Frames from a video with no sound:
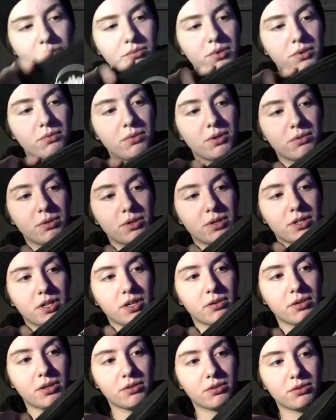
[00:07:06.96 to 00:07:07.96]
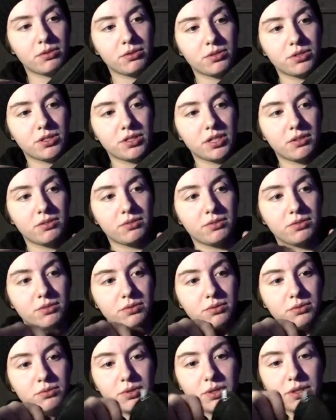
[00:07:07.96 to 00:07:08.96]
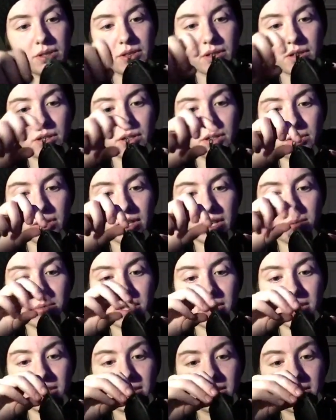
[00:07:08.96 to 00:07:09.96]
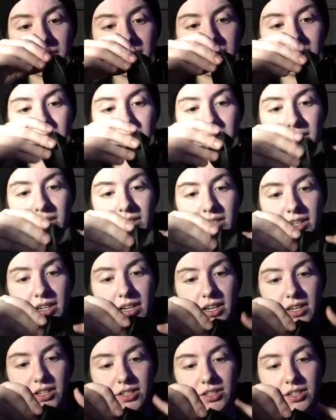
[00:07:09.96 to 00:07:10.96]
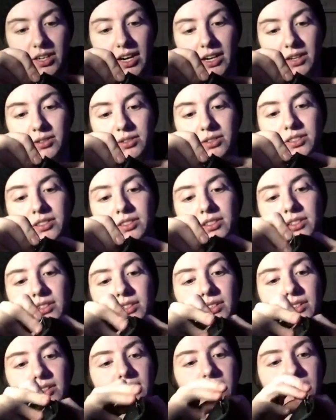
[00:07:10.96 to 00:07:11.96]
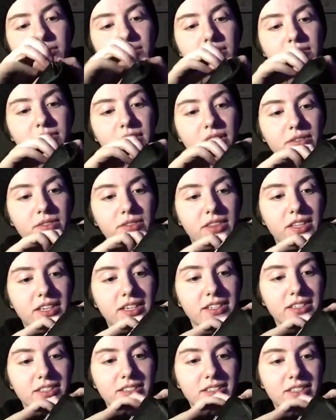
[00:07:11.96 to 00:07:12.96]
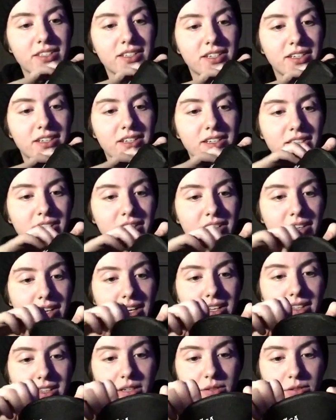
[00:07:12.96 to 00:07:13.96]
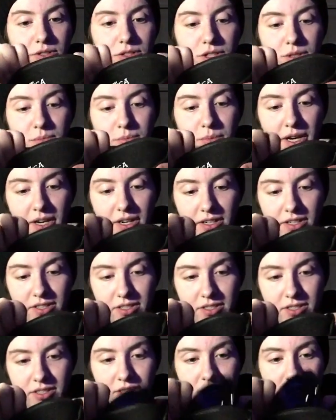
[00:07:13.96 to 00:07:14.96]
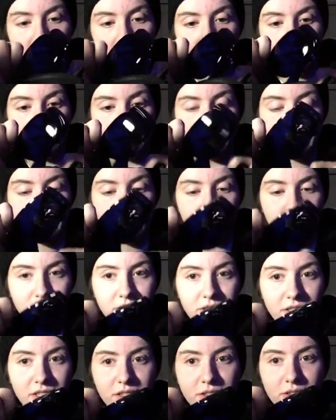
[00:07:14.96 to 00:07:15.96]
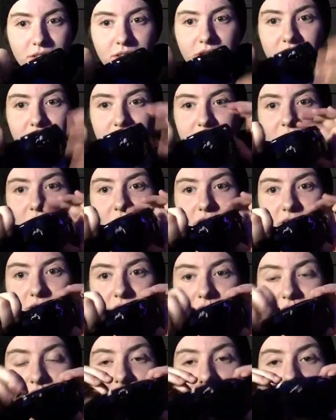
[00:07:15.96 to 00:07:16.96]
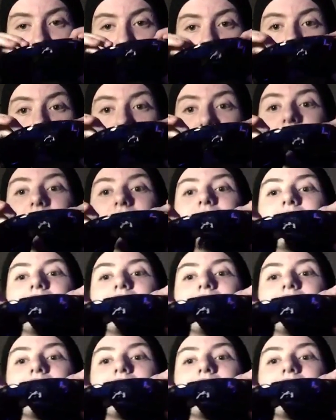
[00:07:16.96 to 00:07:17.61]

When we were going through stuff with our grandma at her house, we found these. And there were 2 pairs. So we gave one of the acrylic chasers and kept one.